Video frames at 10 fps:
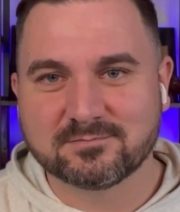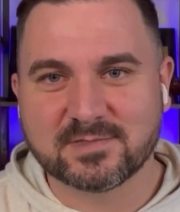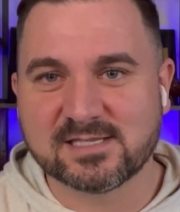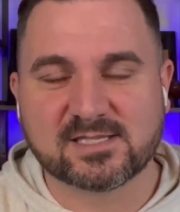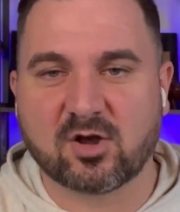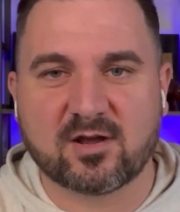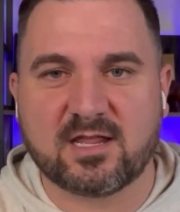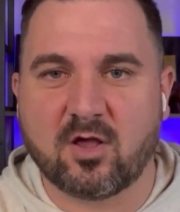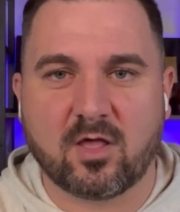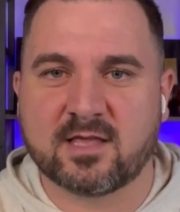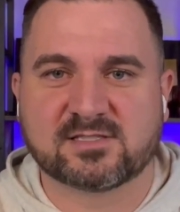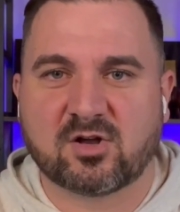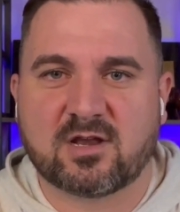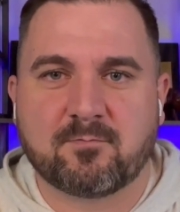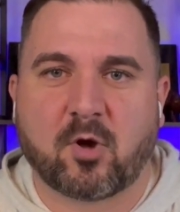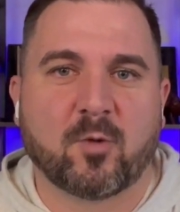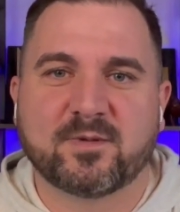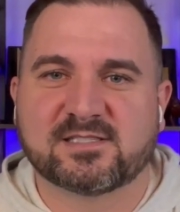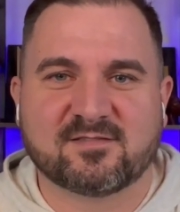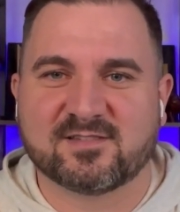Is there any
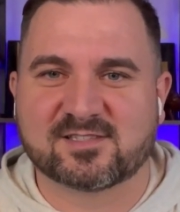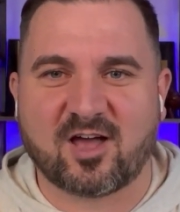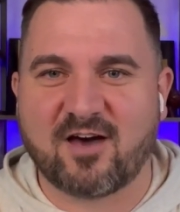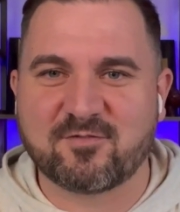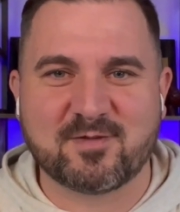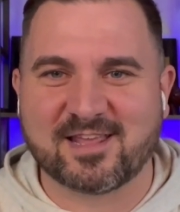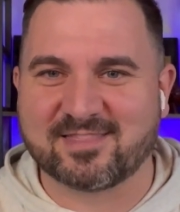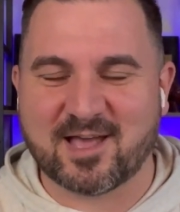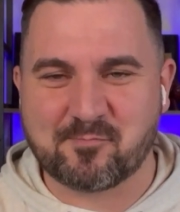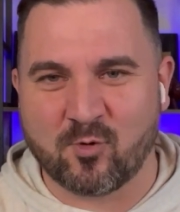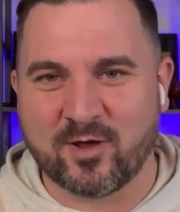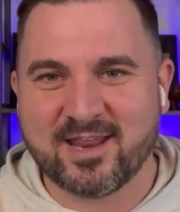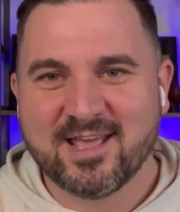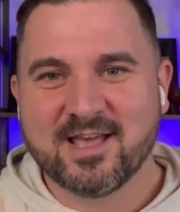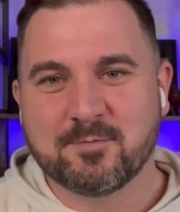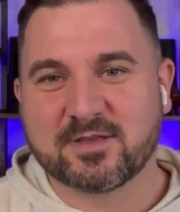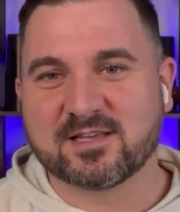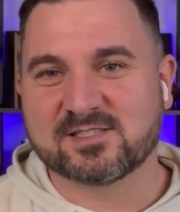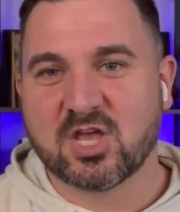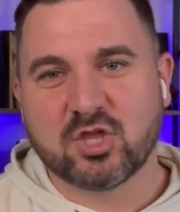purpose in this coffee meeting at that point?
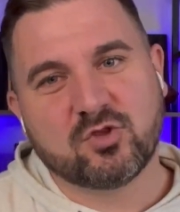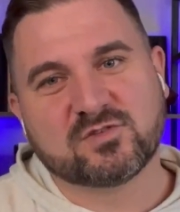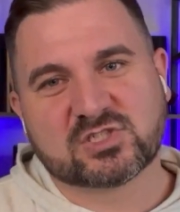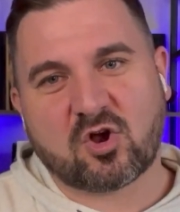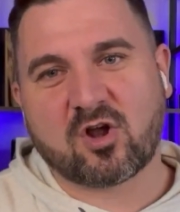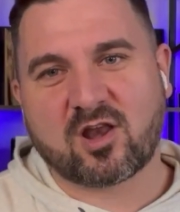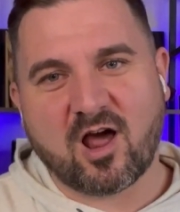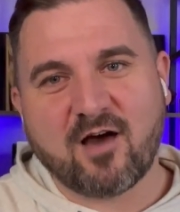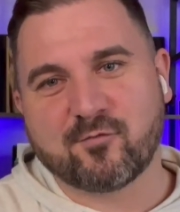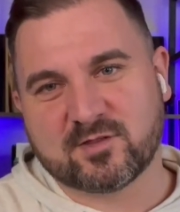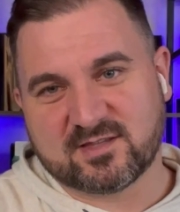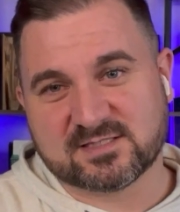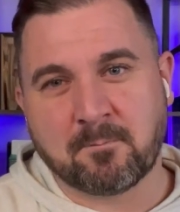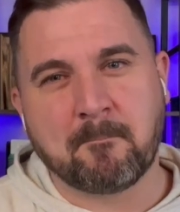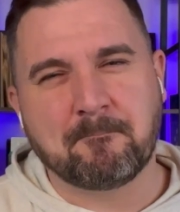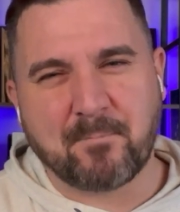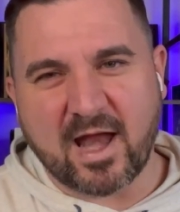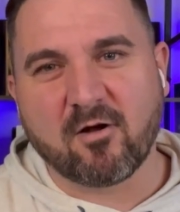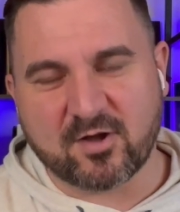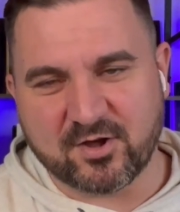Because you started off with this
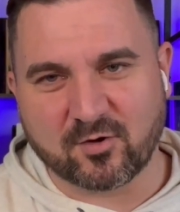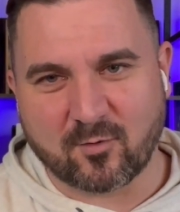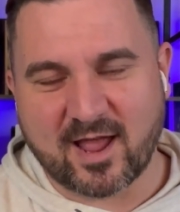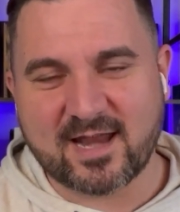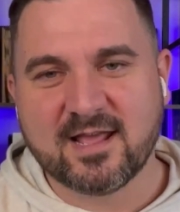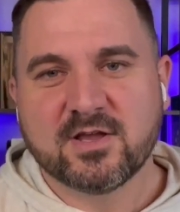barrier, right?